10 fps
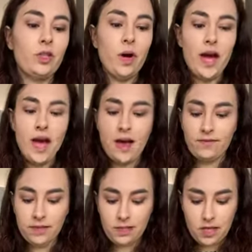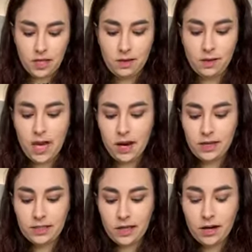I have some
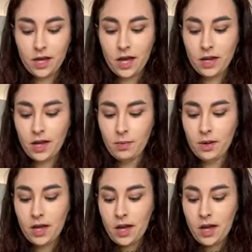carrots that I already cut up,